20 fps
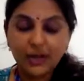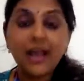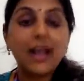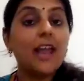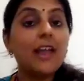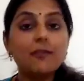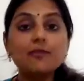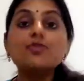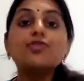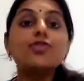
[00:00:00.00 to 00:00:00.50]
But I
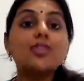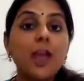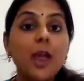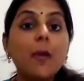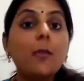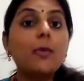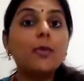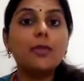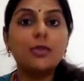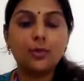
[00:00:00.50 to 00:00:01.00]
have to
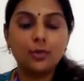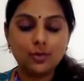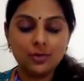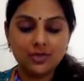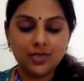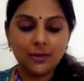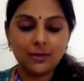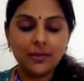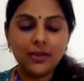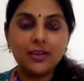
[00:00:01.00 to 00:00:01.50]
share with you
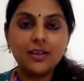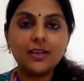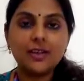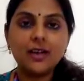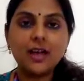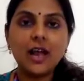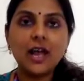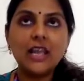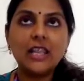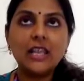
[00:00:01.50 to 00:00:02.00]
something
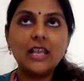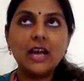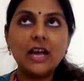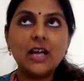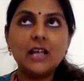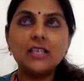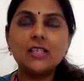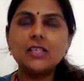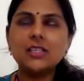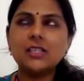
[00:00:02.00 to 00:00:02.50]
that I
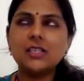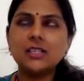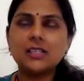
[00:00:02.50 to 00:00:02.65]
learned